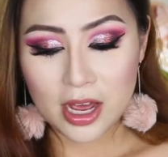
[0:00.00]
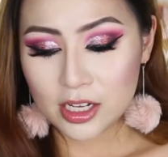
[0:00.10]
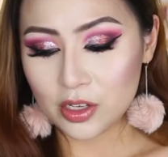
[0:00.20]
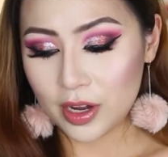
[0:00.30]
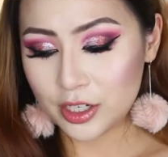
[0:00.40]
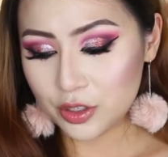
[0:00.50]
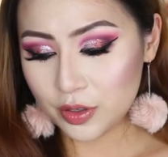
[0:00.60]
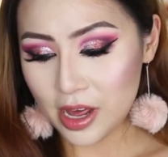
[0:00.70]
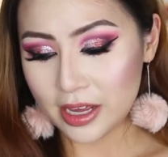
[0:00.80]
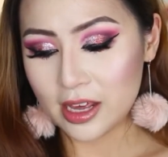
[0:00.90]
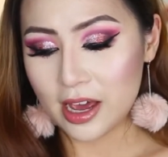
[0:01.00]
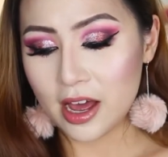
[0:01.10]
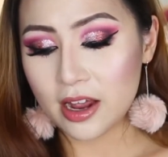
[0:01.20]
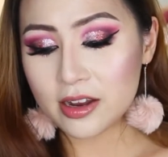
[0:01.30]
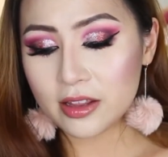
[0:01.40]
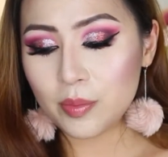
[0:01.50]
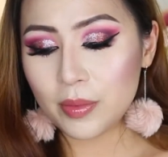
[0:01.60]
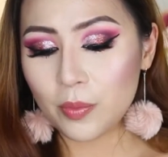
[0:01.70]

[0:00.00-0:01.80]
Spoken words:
So I do like that. Another